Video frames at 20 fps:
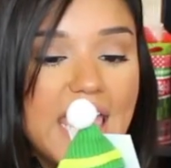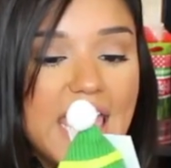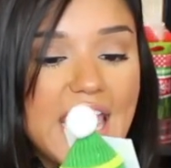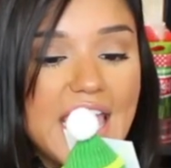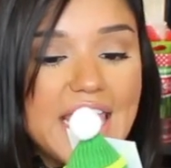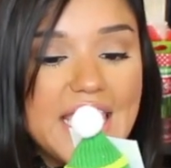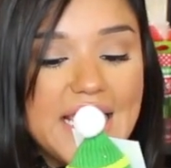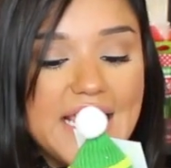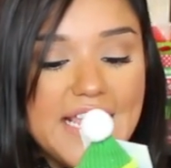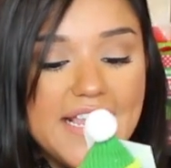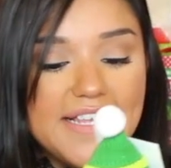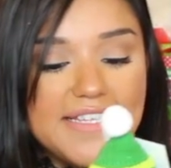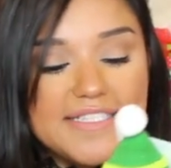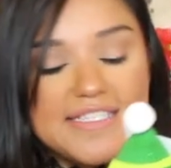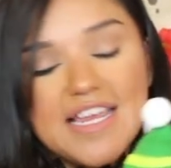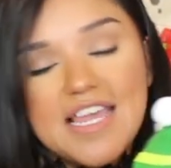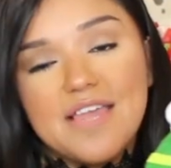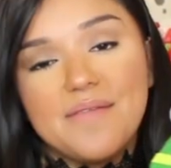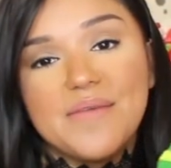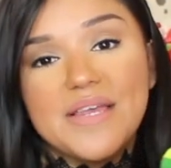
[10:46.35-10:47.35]
and his
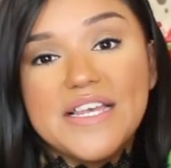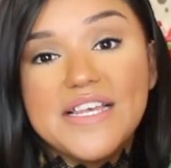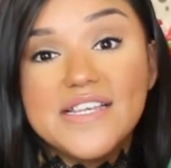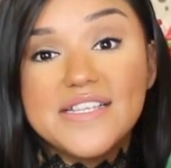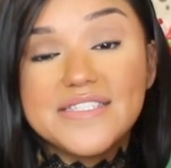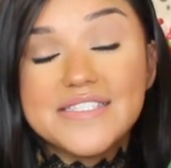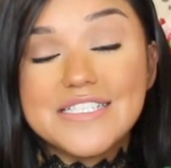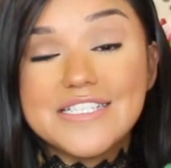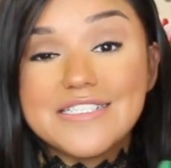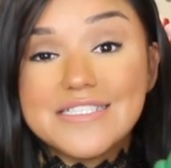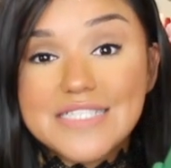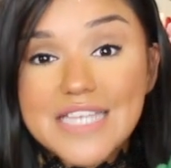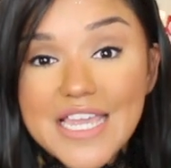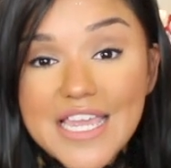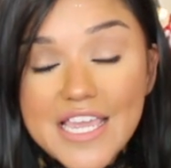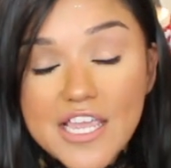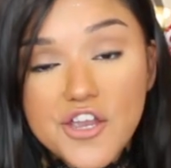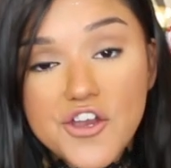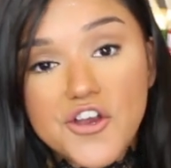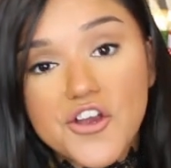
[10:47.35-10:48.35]
name is
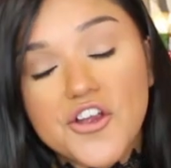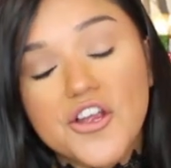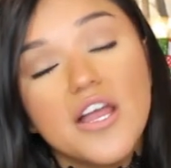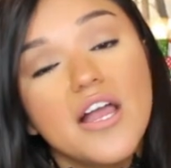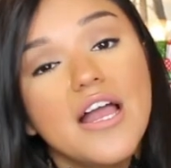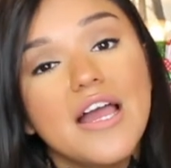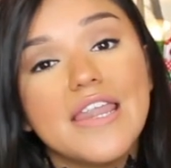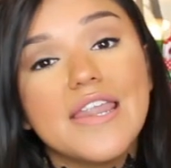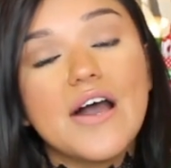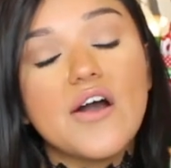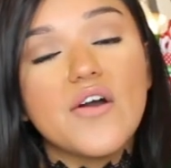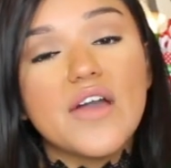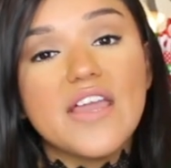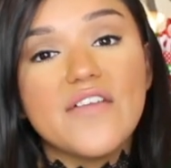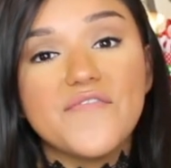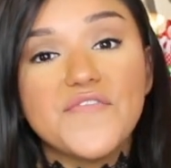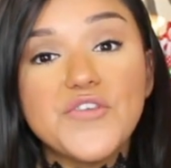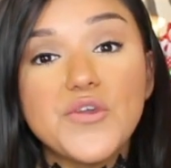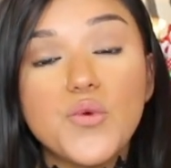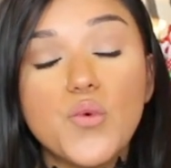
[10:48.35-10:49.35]
Tinker. Now,
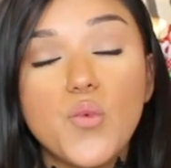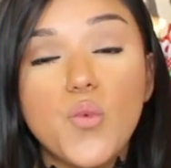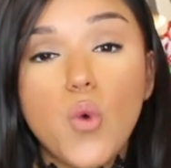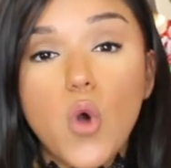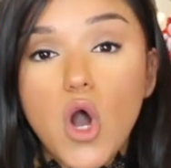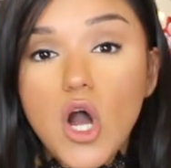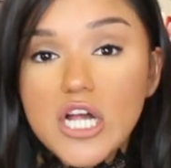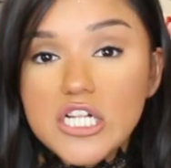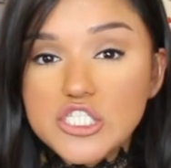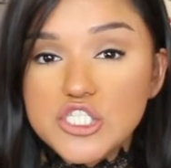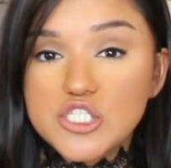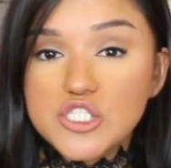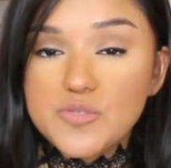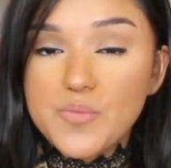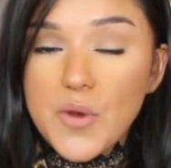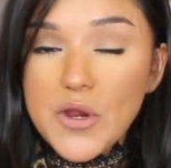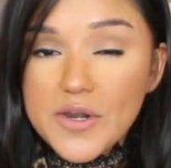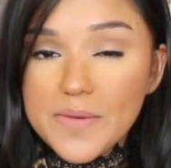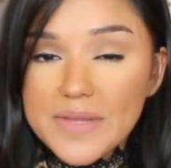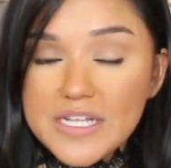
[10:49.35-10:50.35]
if you
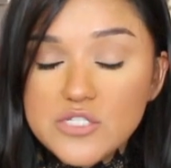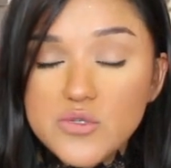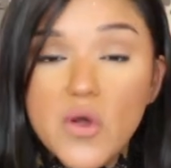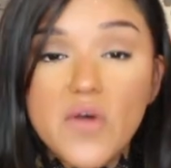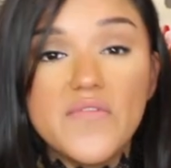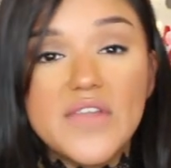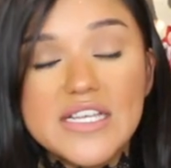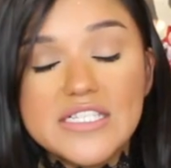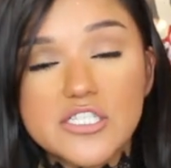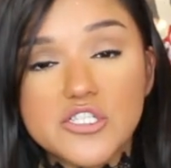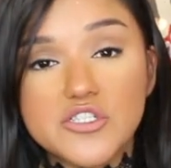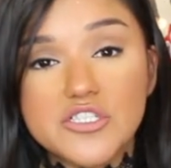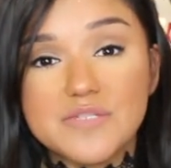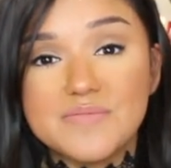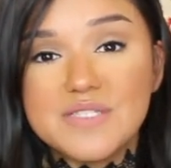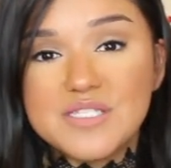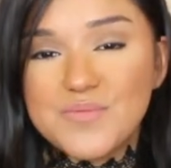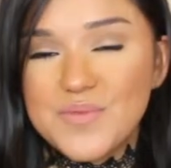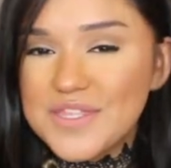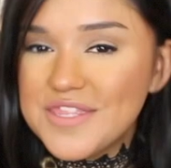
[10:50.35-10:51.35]
watched part of my 12 Days of
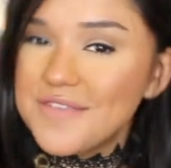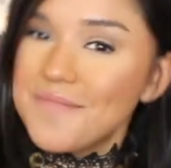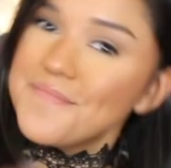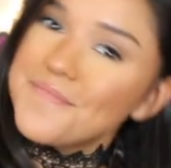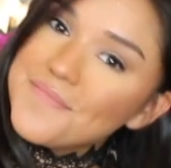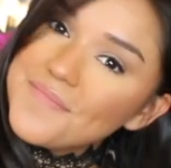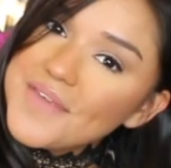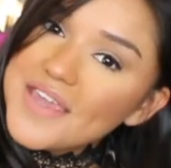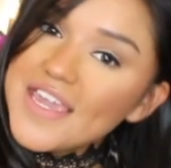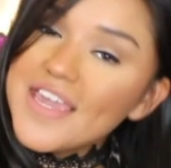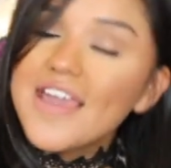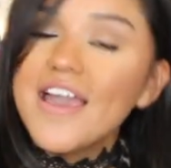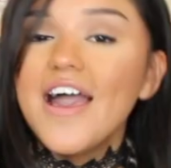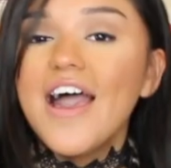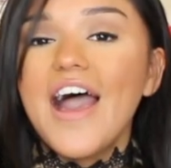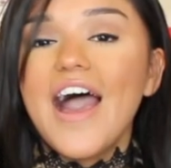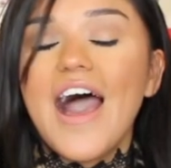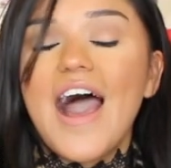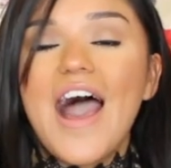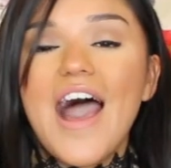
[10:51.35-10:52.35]
Christmas with me,
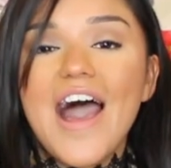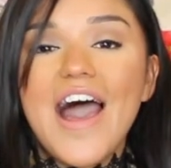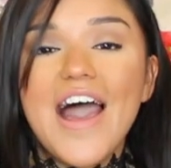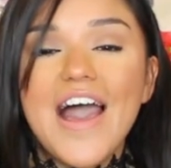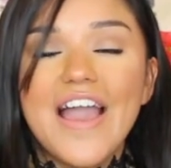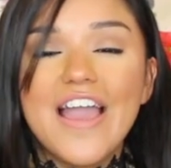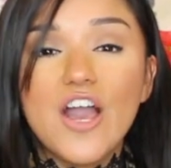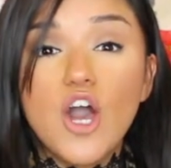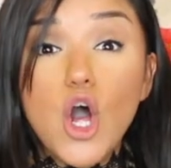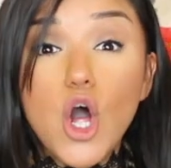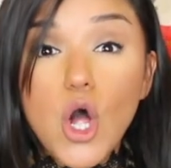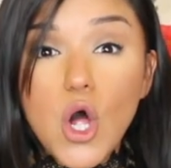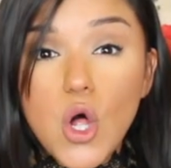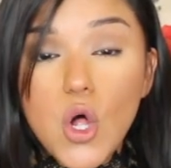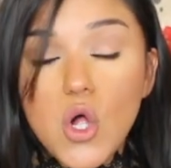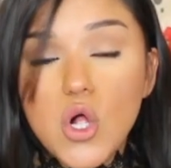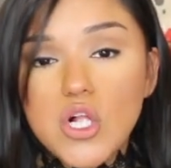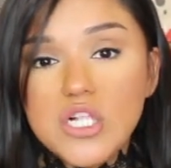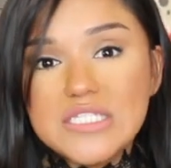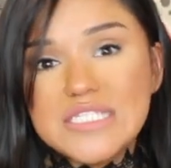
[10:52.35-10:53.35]
I
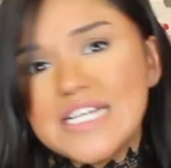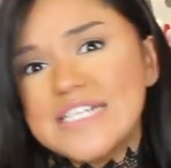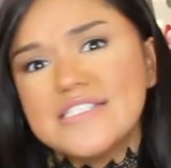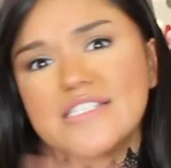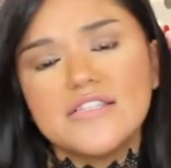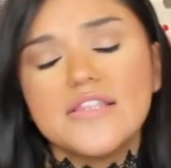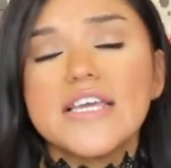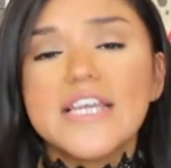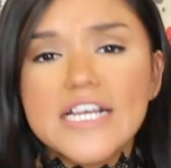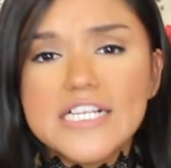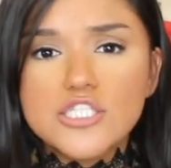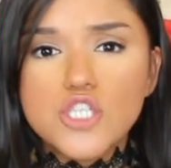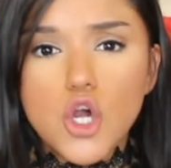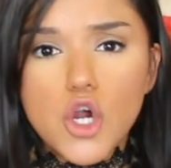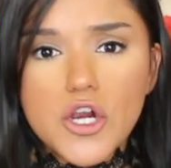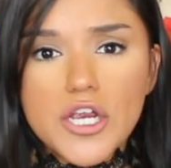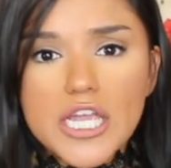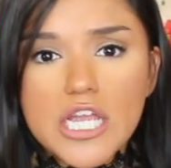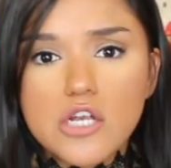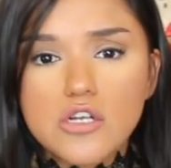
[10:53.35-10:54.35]
hauled, I did like a
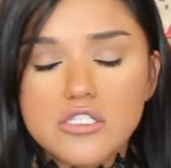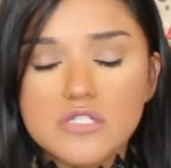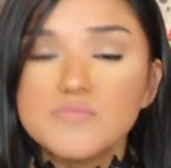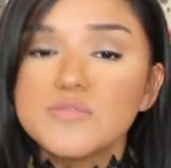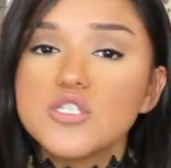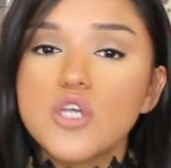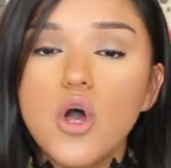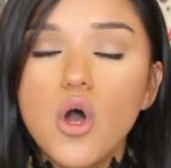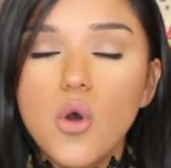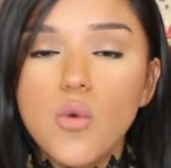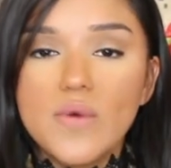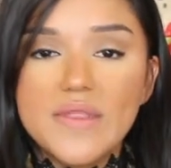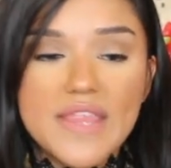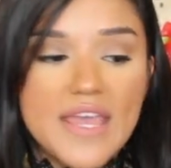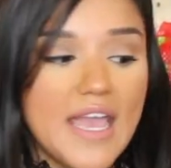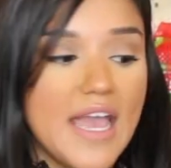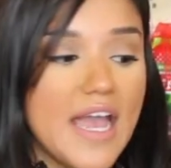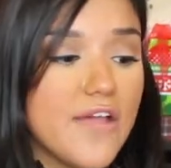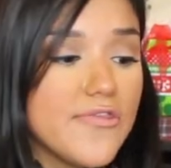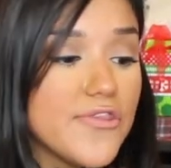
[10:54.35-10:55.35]
Target Christmas haul when
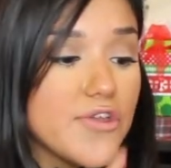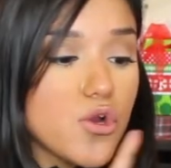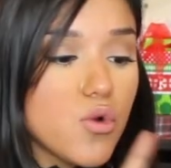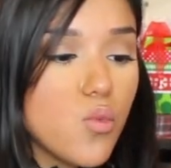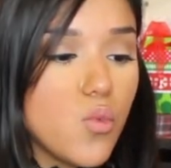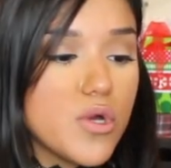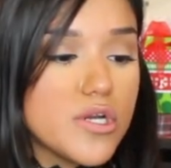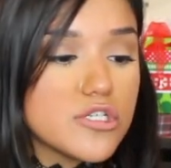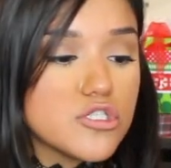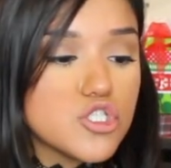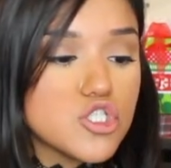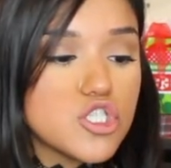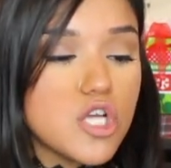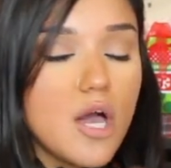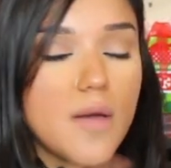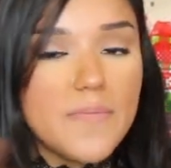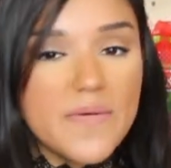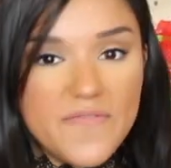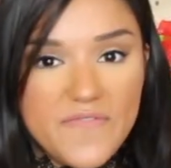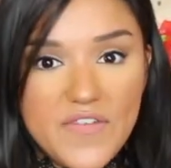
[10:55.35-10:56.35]
they had their Wonder
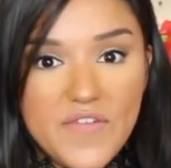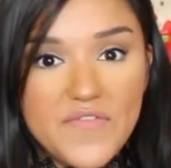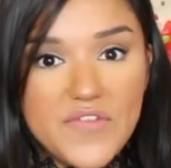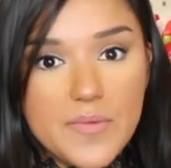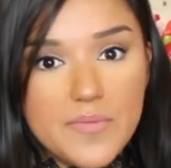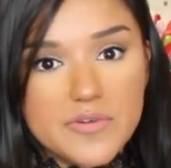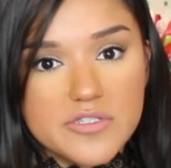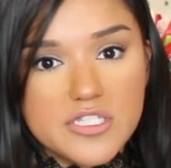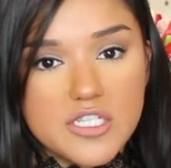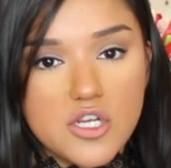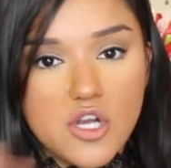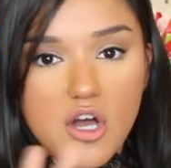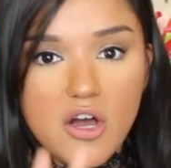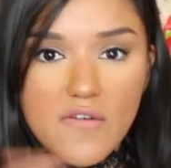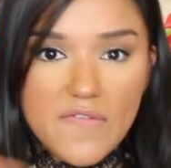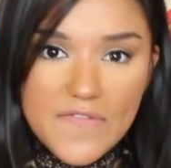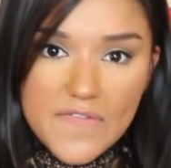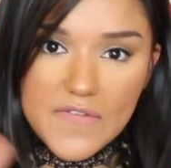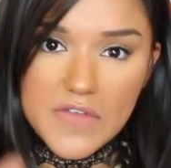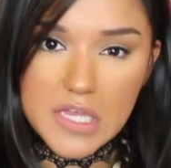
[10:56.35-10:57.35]
Shop 50%
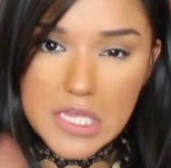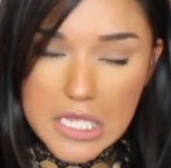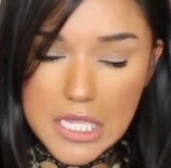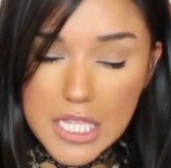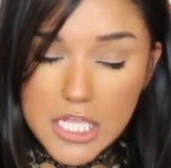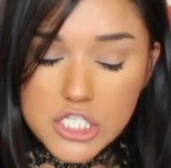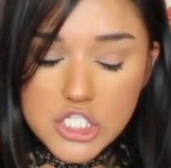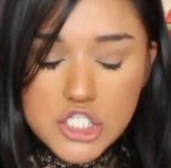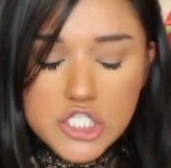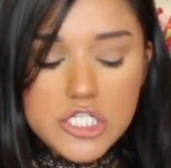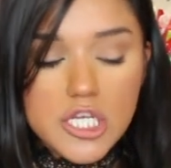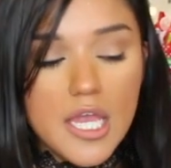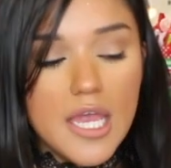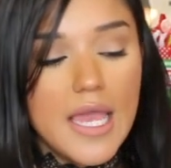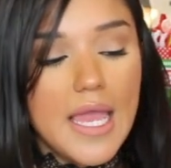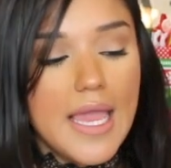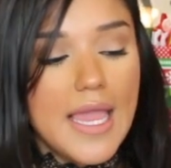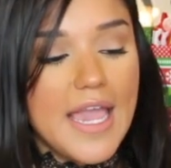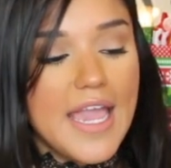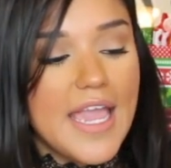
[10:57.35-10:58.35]
off ish
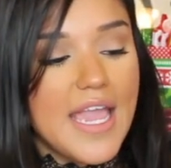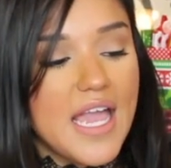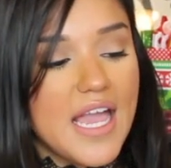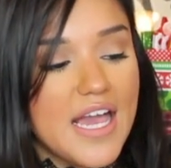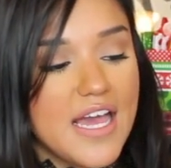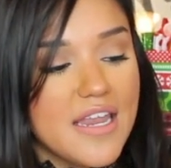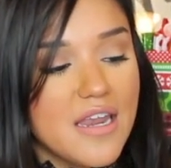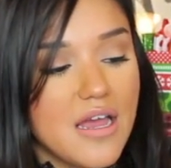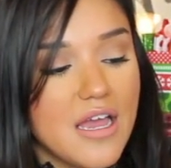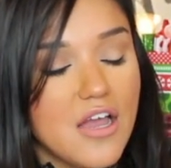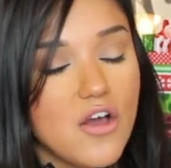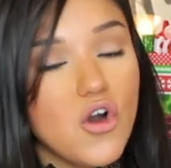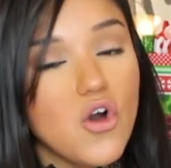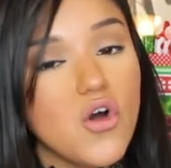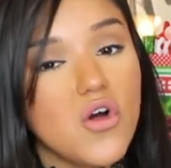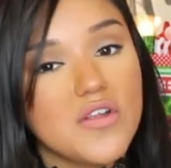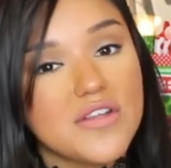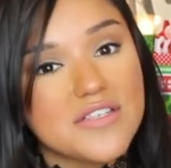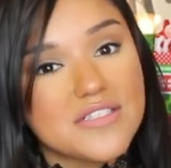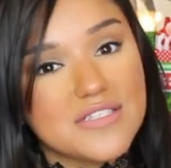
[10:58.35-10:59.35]
and I
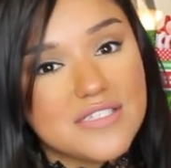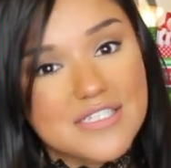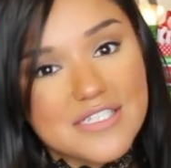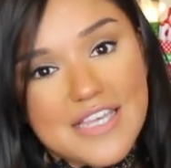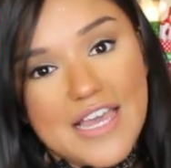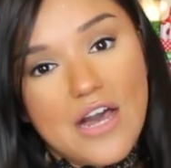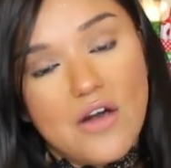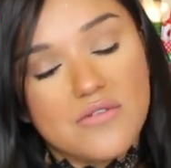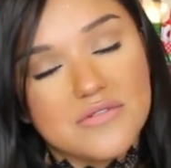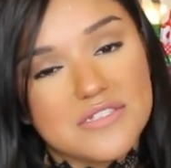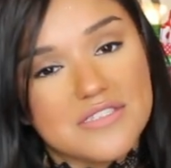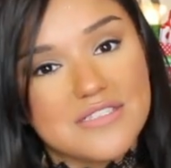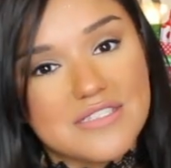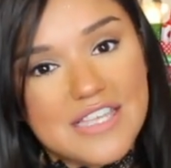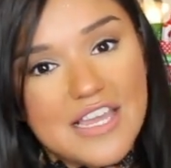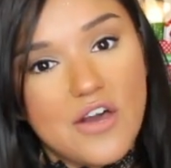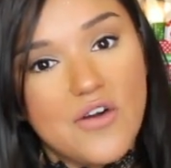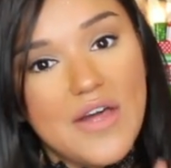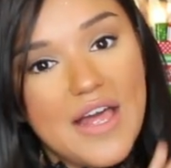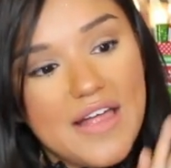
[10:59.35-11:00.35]
hauled Scout.
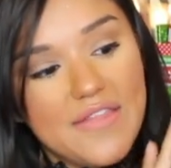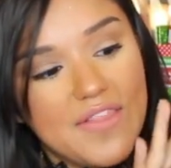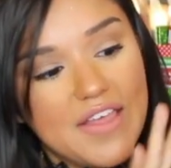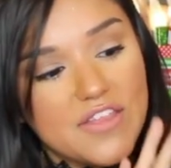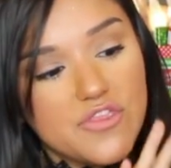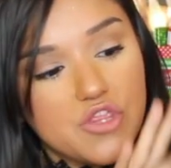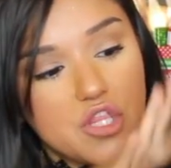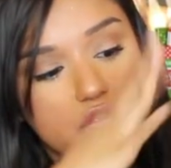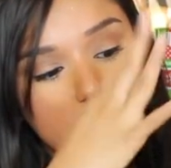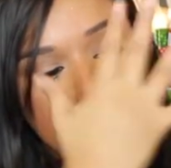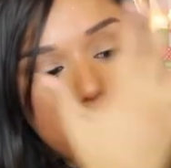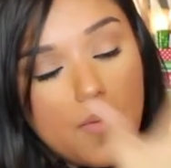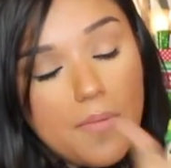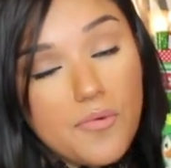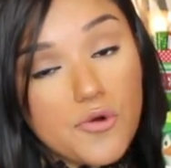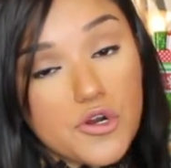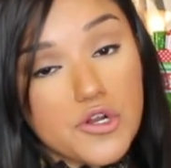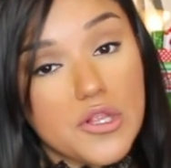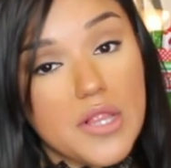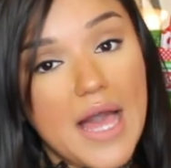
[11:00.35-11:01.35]
Scout had like the little
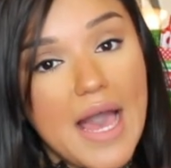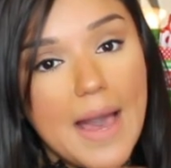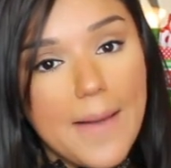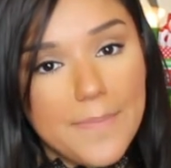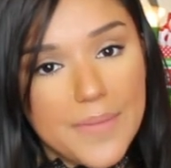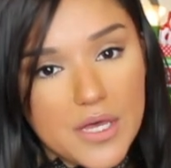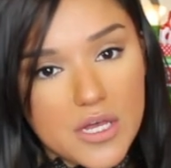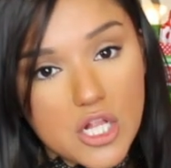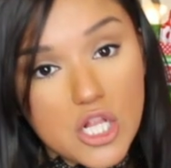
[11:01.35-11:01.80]
burlap